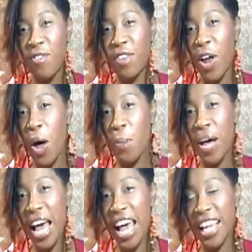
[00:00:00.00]

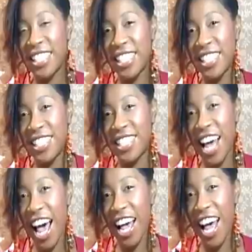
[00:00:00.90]

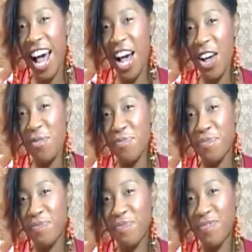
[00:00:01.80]
flauntbyessence.com,
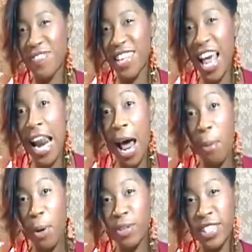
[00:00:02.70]
and
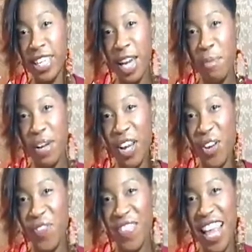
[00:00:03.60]
I'll post the link
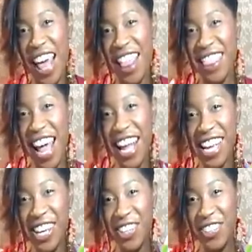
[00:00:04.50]
below.
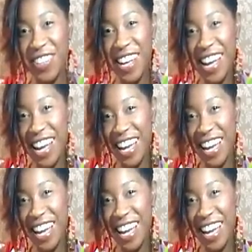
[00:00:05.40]
Thank you.